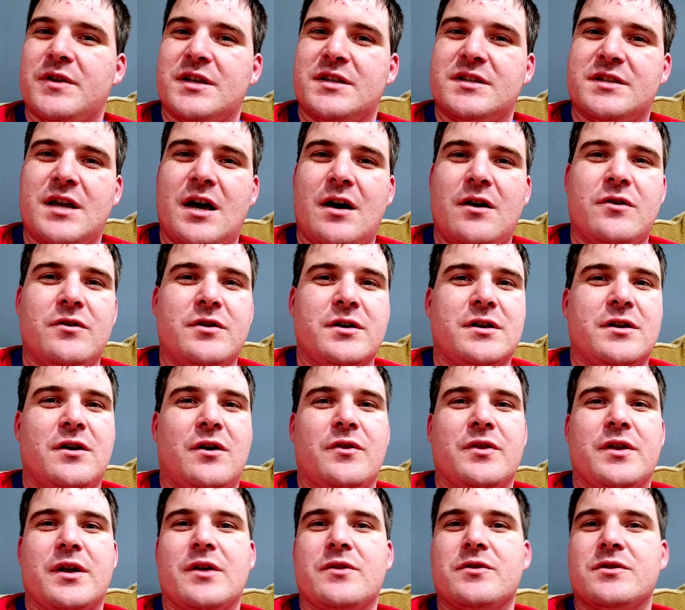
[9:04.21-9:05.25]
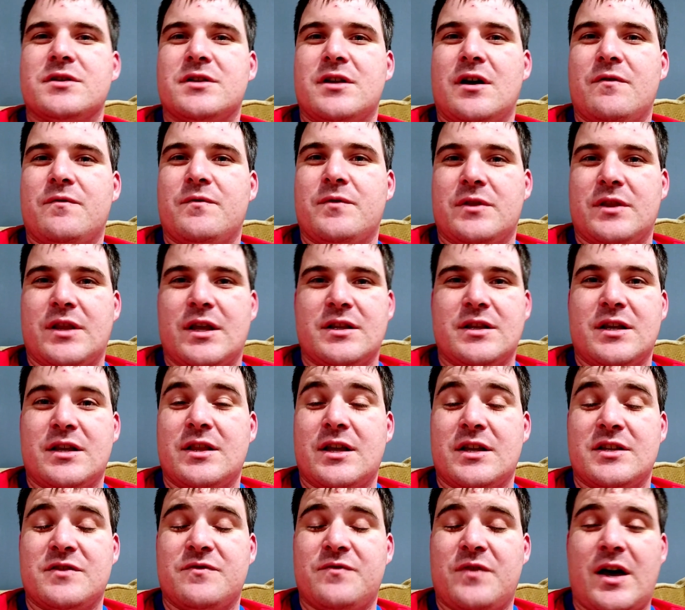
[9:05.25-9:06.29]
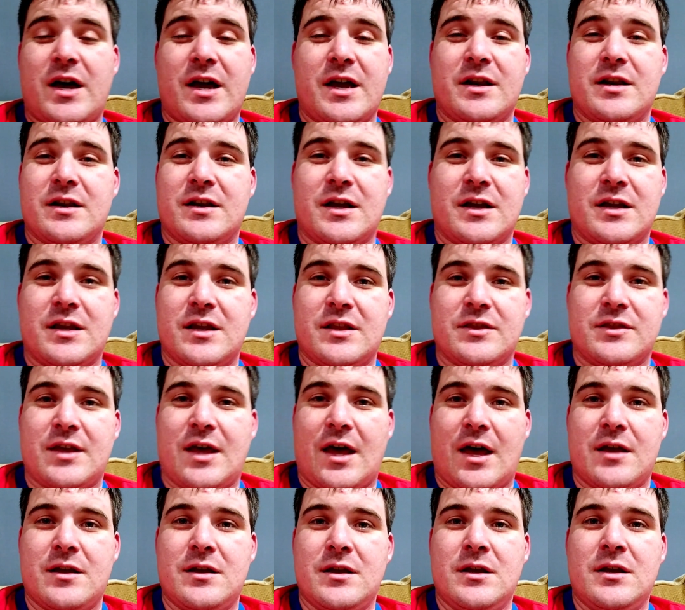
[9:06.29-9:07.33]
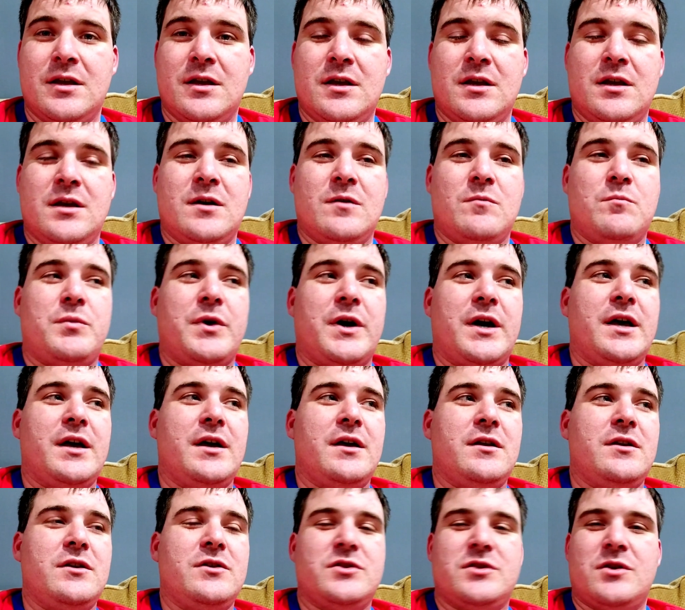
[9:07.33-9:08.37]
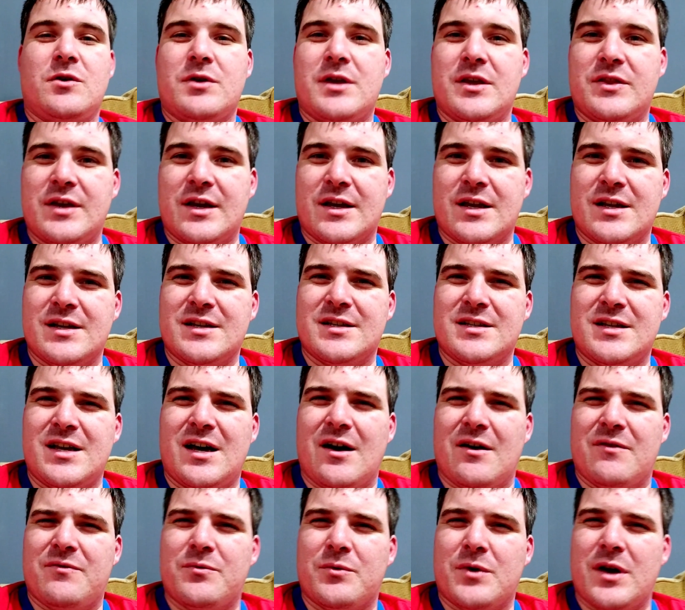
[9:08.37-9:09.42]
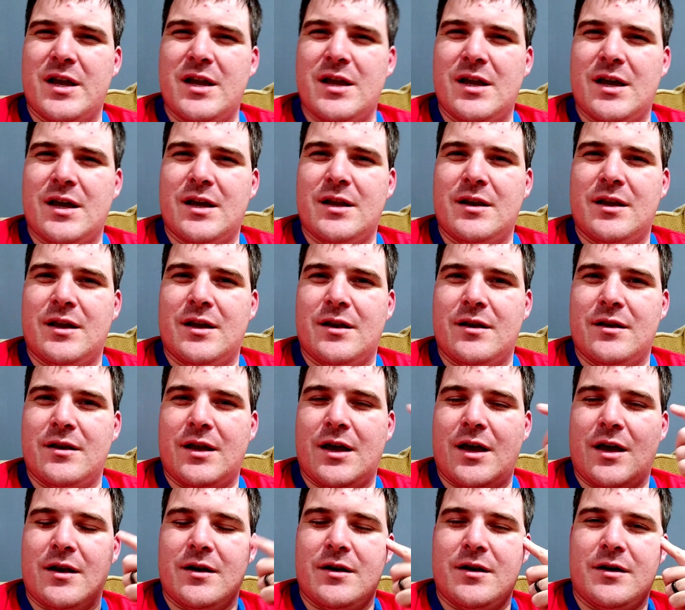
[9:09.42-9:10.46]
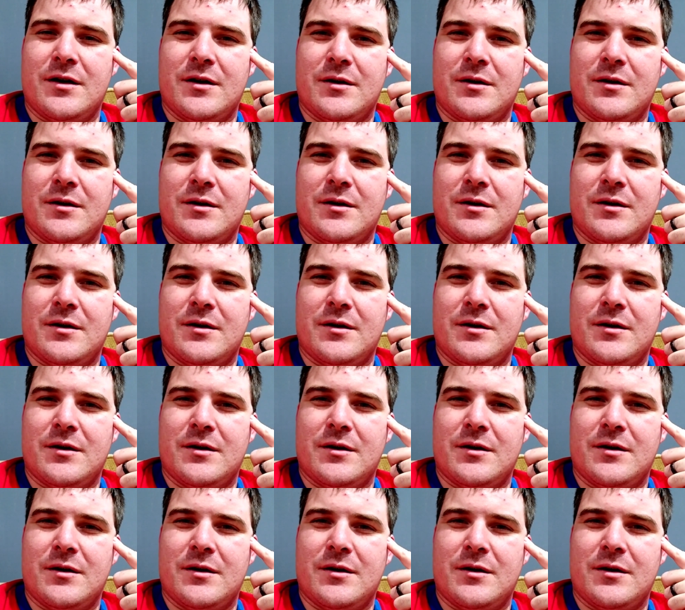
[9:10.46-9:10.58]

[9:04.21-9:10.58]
they sell and all the other stuff, and that's fine, and I get that. But you just don't get that kind of stuff, right? At